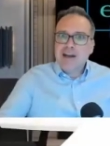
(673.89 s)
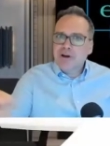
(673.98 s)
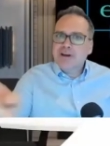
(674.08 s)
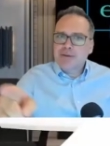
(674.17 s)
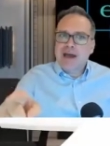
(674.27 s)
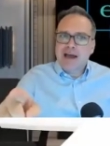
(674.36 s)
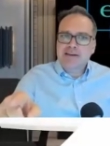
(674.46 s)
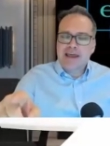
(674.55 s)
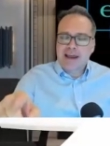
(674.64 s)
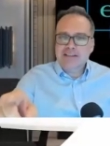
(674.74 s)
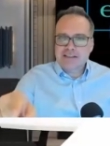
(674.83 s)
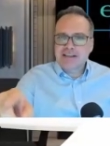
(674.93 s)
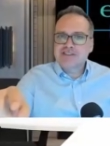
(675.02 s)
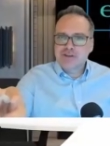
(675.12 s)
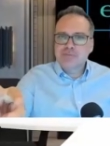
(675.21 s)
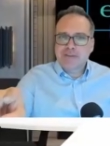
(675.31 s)
And I want to come back to that actually,
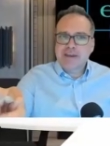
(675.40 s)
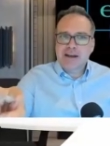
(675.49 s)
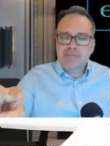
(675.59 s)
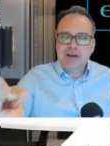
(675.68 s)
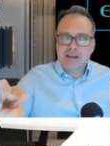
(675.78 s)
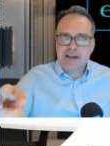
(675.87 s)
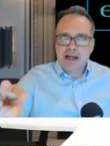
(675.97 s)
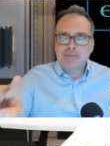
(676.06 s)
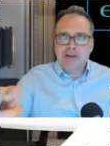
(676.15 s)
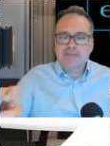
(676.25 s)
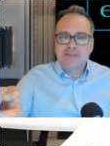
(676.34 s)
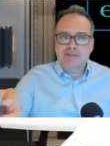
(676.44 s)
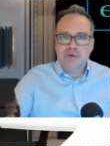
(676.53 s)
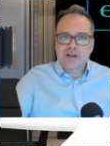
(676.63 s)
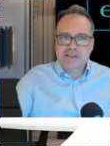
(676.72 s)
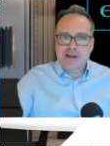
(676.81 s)
because you brought that up in a couple of
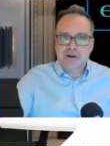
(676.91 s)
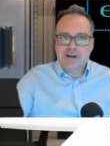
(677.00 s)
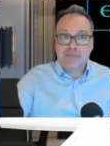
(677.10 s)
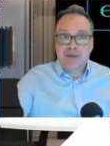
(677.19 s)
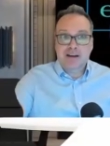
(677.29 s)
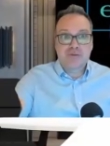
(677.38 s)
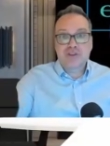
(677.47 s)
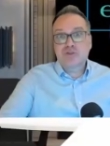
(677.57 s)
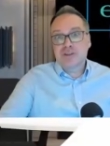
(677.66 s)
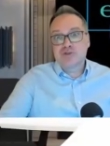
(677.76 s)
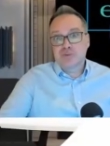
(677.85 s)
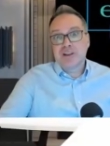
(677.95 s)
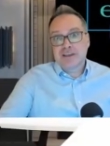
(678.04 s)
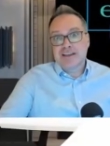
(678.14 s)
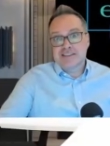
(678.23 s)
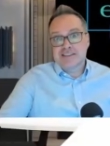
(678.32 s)
different ways that I want to come back to, which
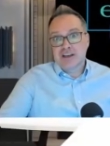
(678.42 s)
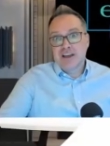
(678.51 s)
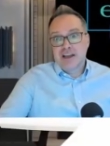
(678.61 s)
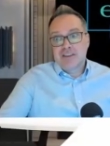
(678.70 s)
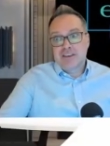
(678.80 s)
really is the